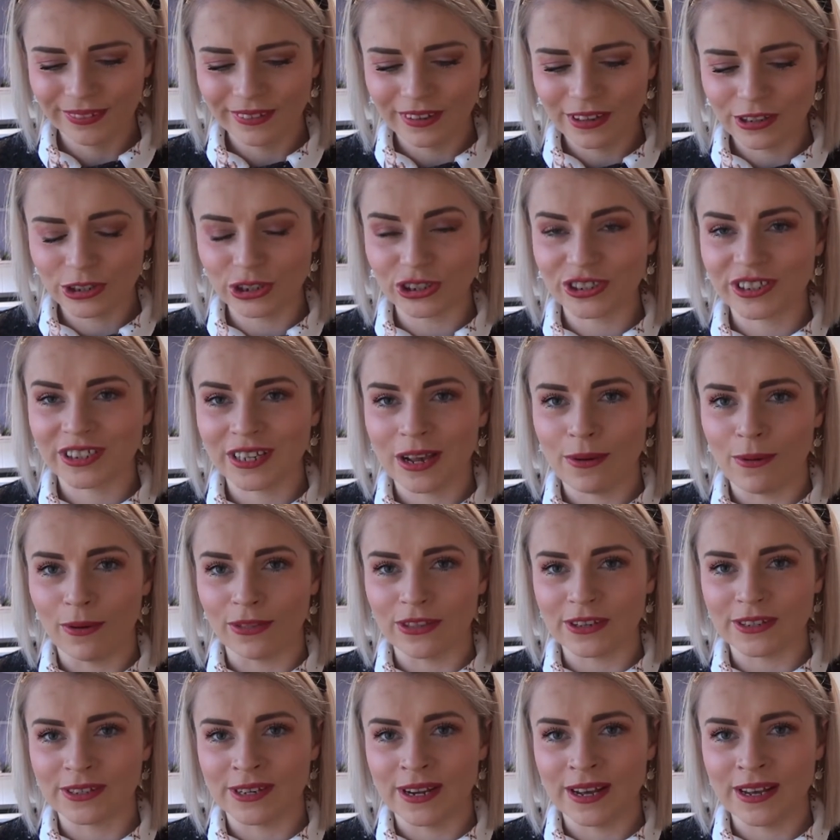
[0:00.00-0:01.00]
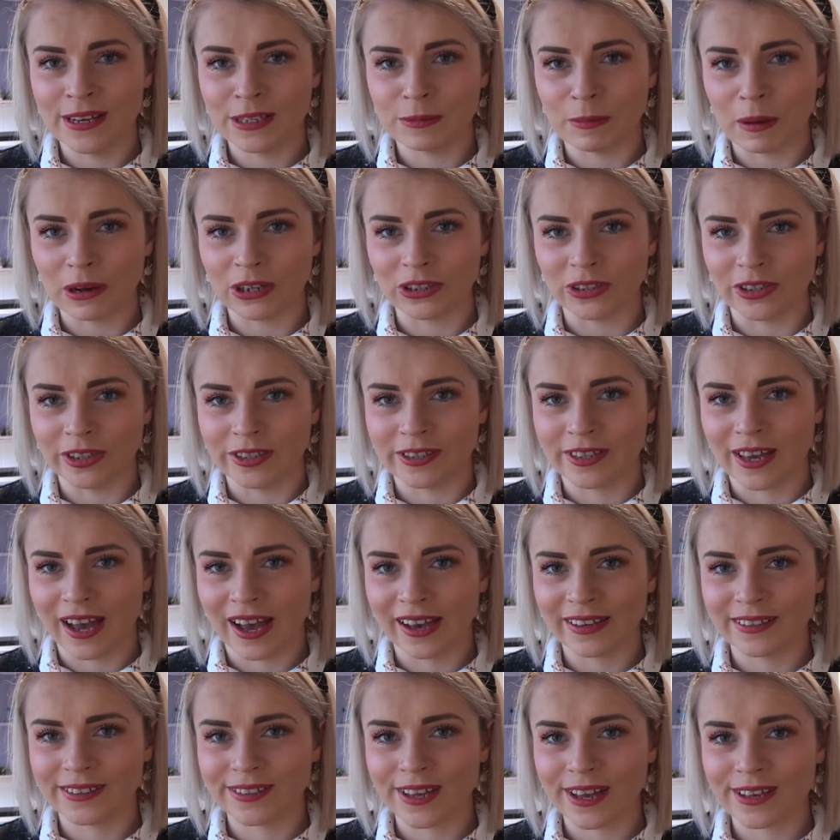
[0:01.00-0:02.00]
Just see what this knee specialist
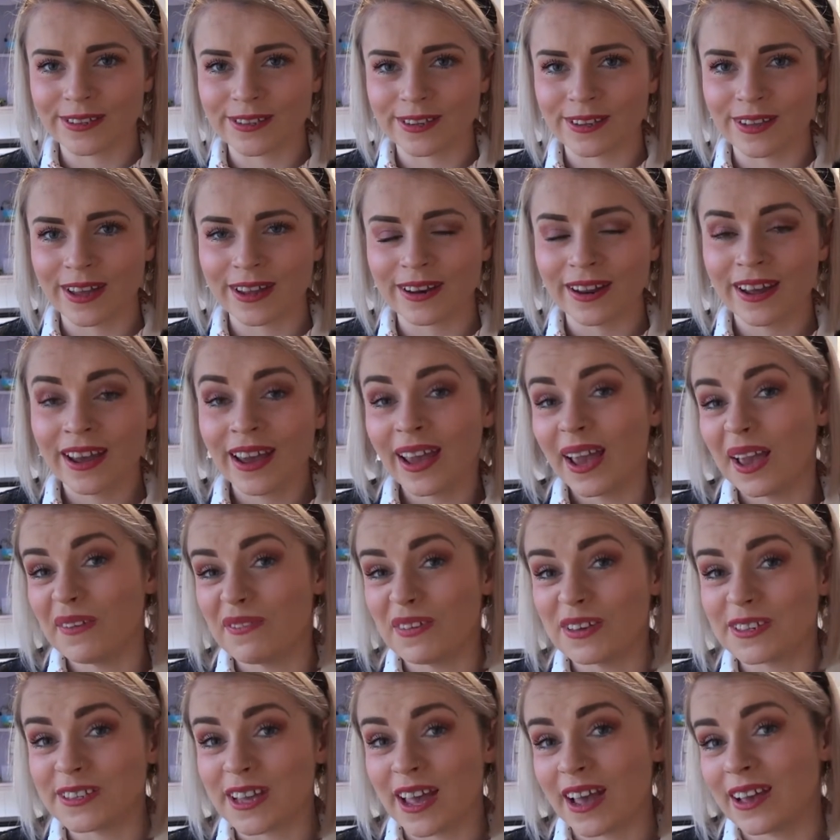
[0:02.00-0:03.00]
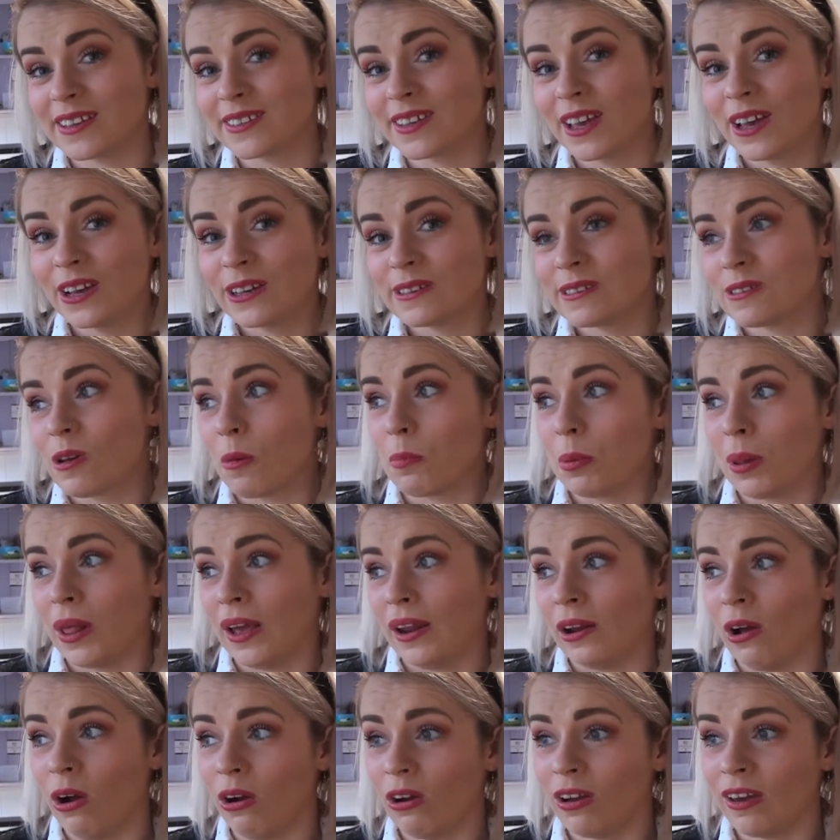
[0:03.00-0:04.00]
guy says, and then if he says stop
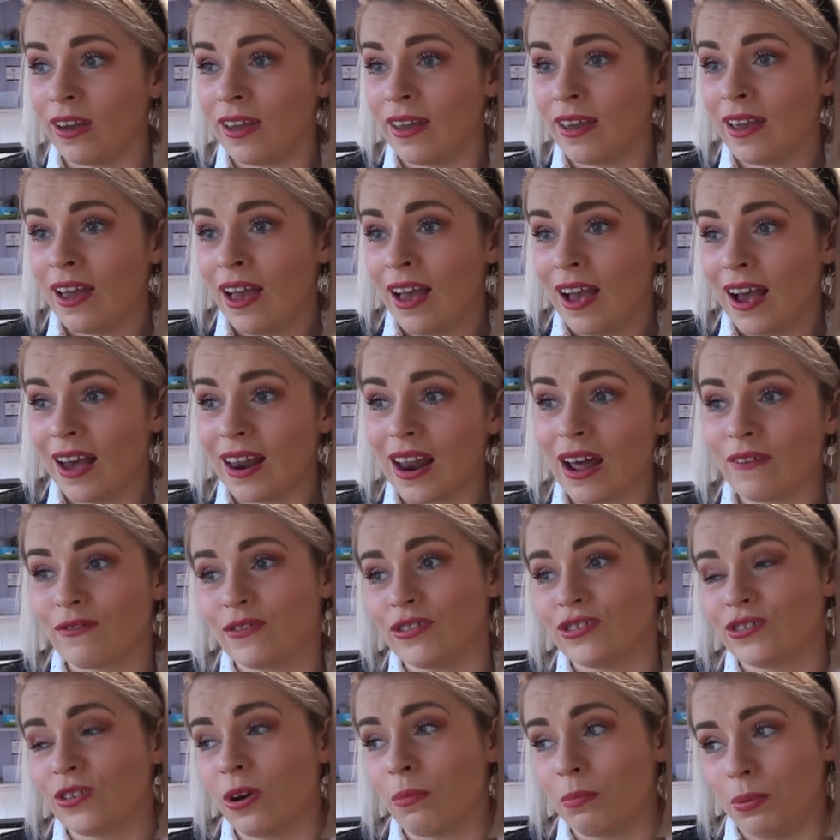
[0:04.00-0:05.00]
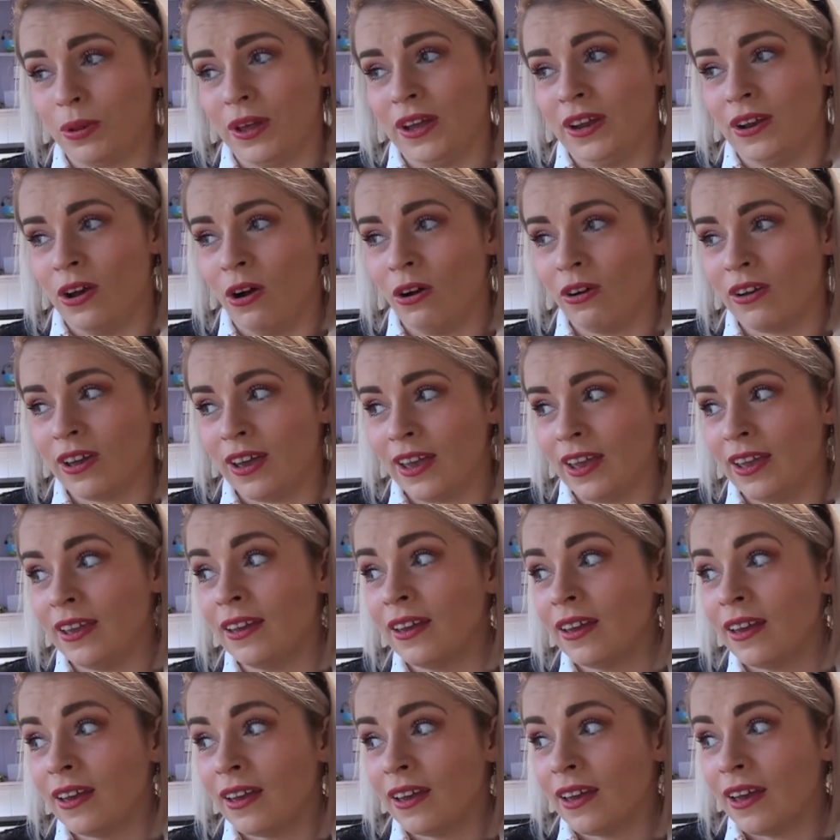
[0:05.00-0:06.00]
playing hockey, I'll have to stop playing hockey.
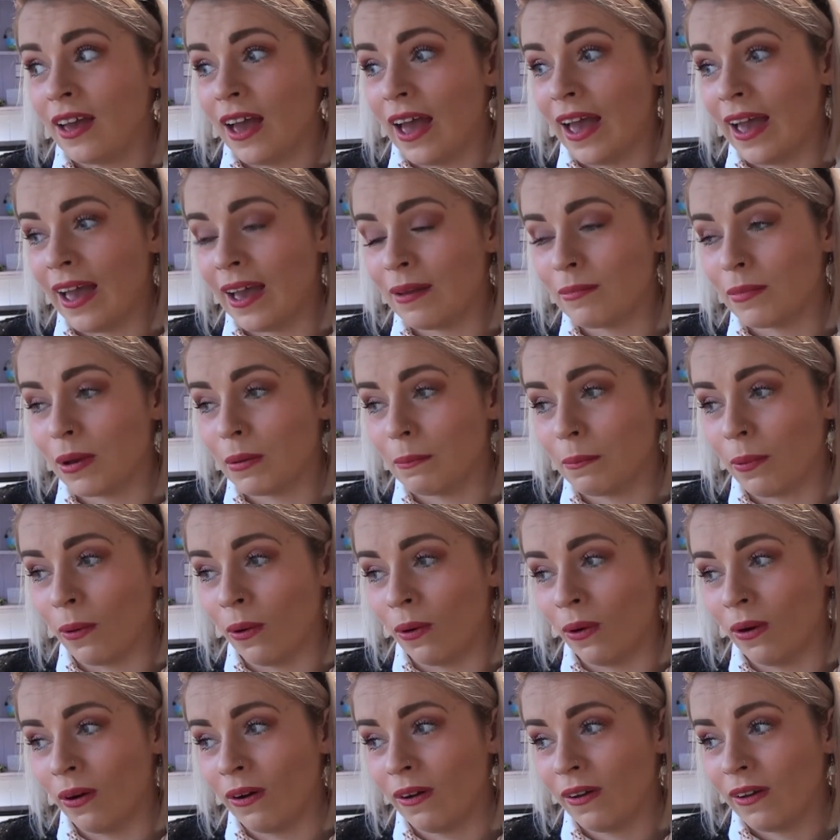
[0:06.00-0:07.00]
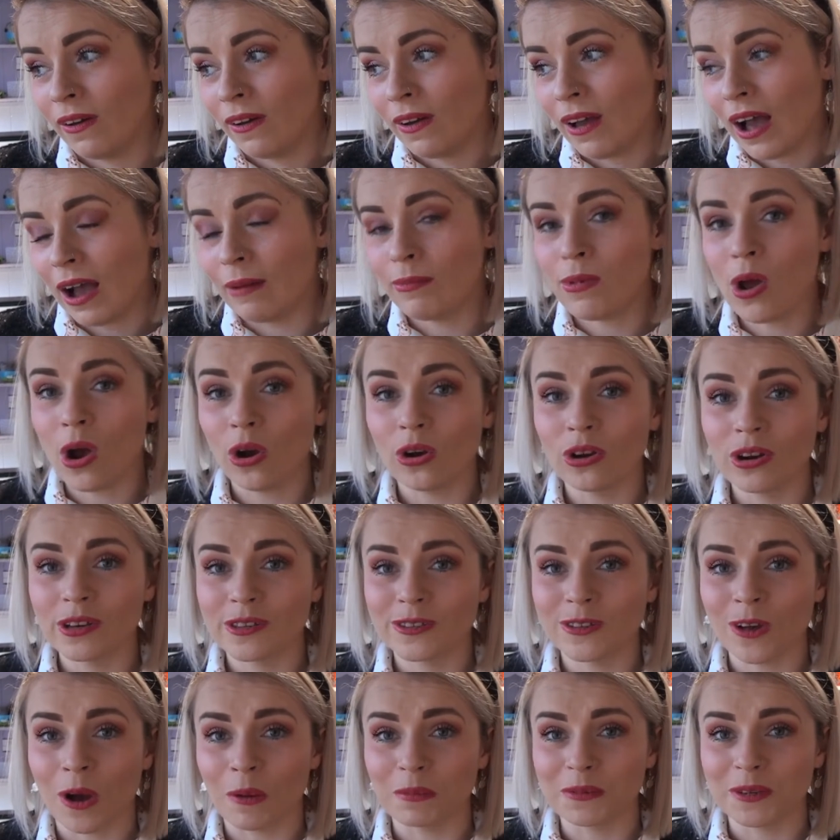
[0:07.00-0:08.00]
But I'm not going to
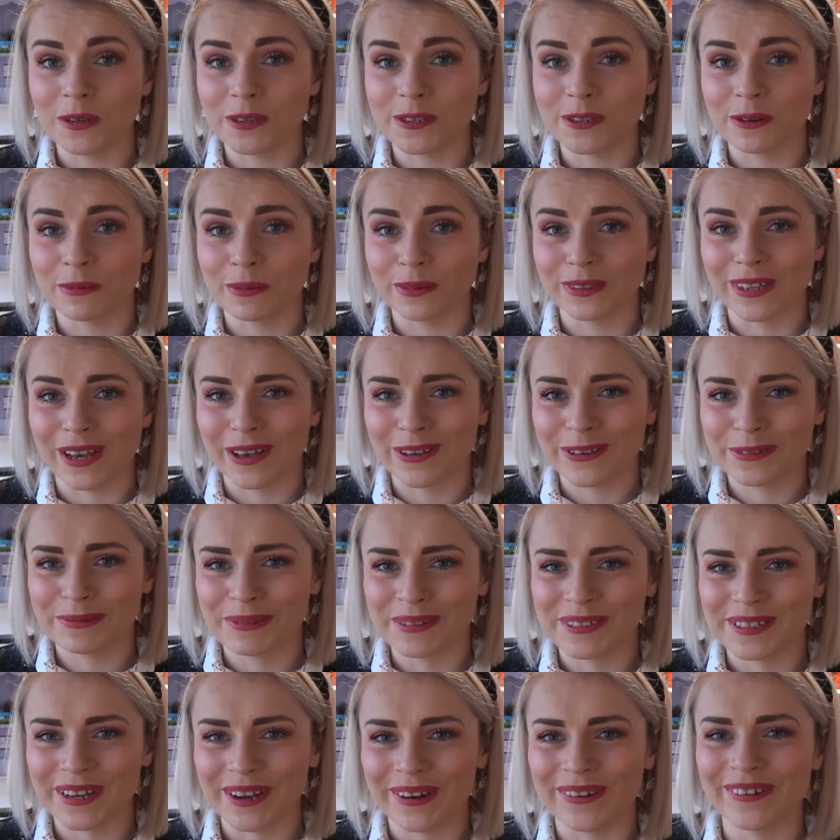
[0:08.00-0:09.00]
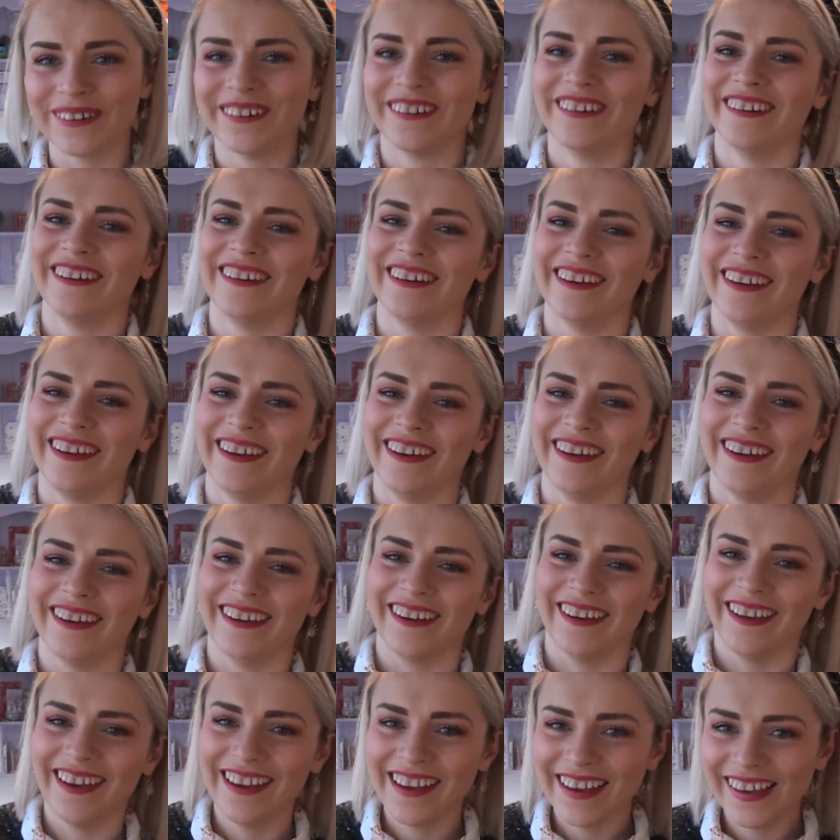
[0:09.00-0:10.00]
stop till someone tells me to.
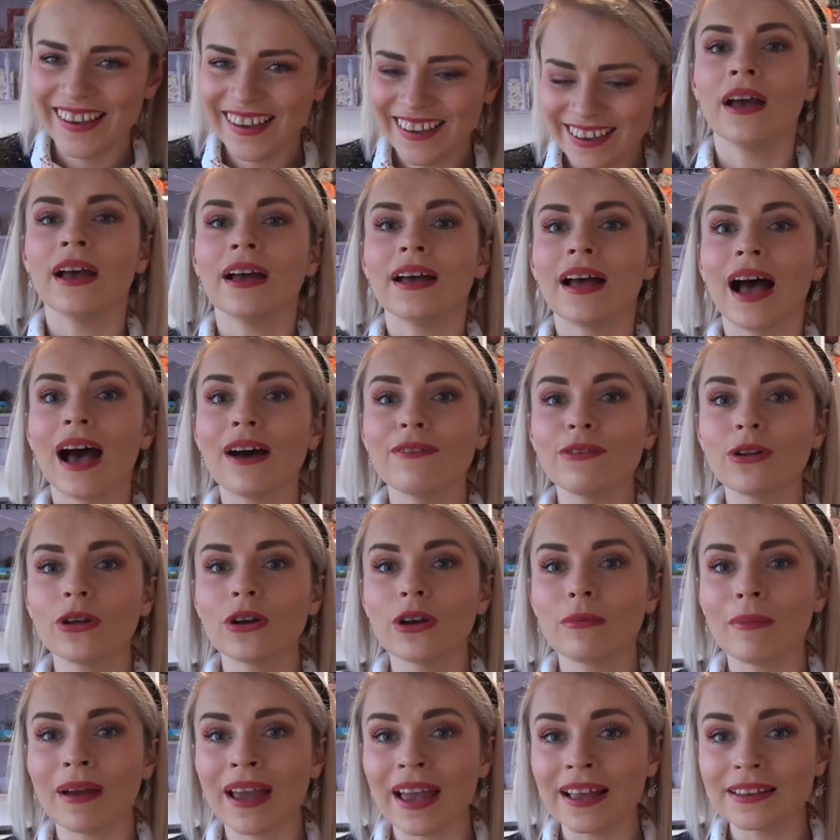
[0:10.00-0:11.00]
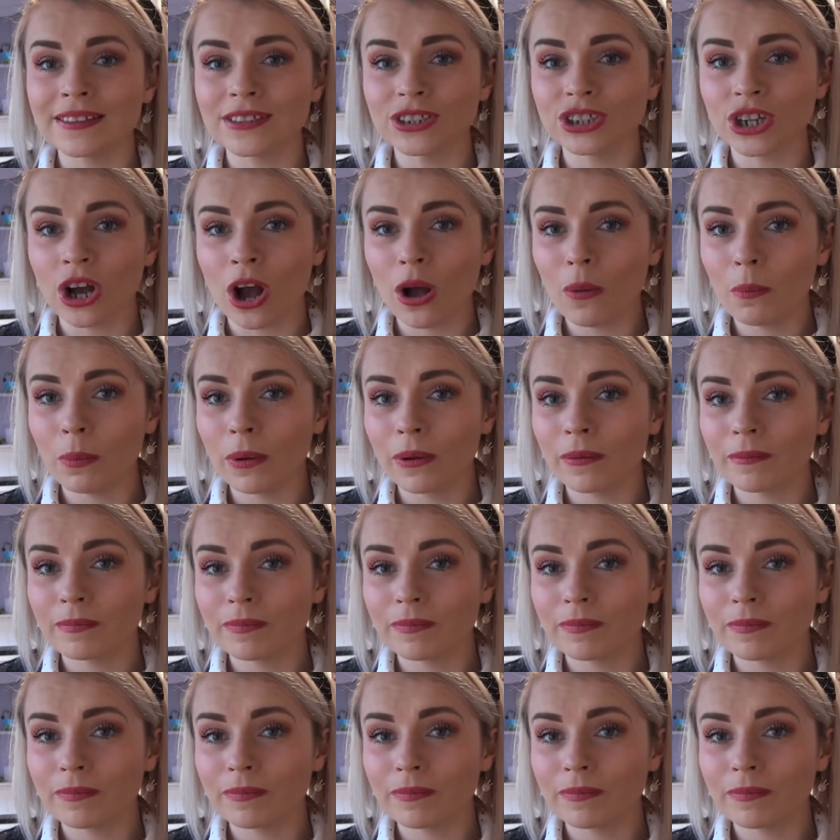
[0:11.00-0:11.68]
Have a look at my Etsy shop.